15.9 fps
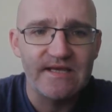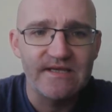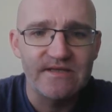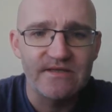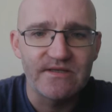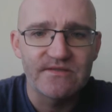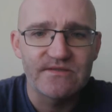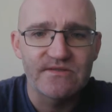
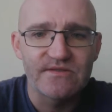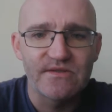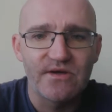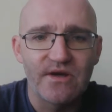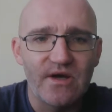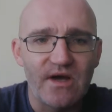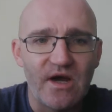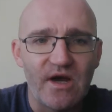is
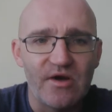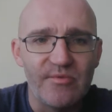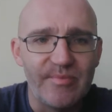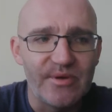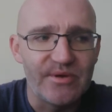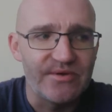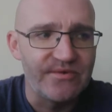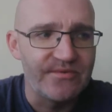
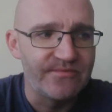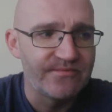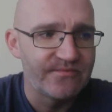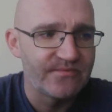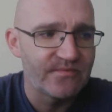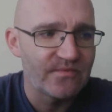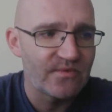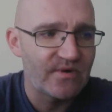open,
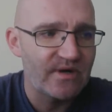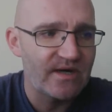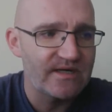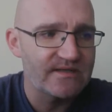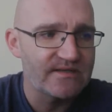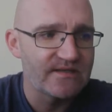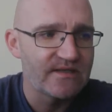right?